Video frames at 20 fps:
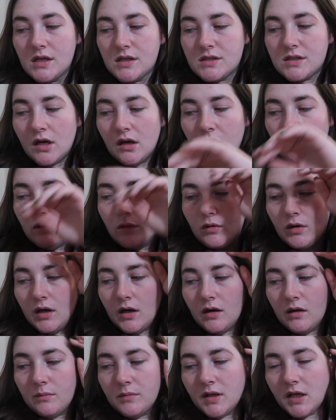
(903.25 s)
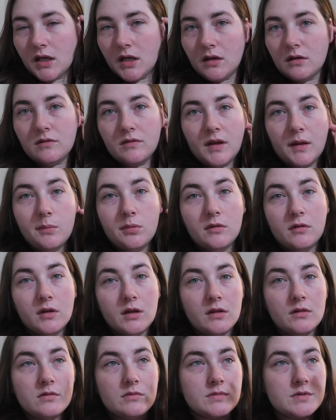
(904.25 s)
So, and I'm thinking of
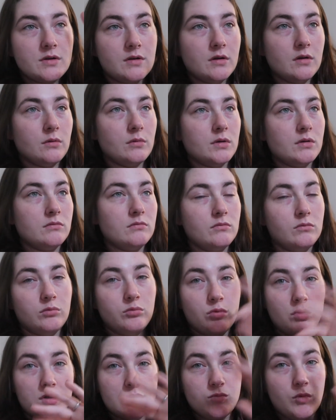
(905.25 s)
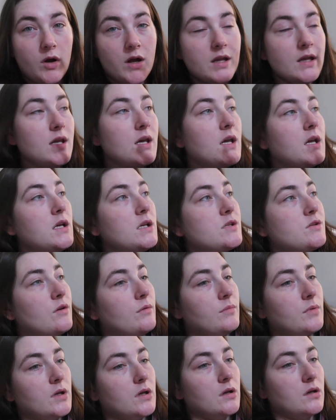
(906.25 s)
labeling them so I know what, what is what. So
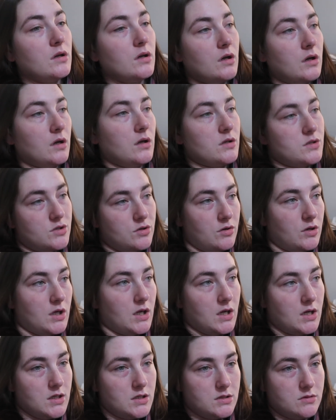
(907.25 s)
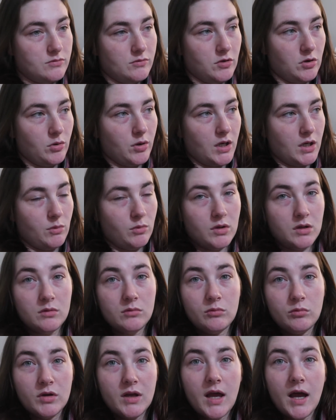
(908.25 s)
I'm gonna uh, show you guys real quick
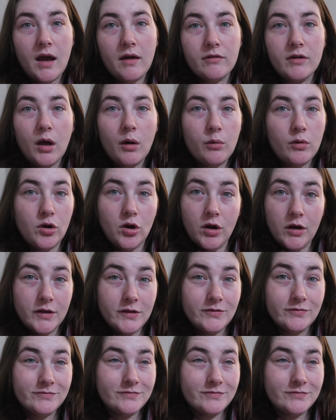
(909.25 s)
what we have going on.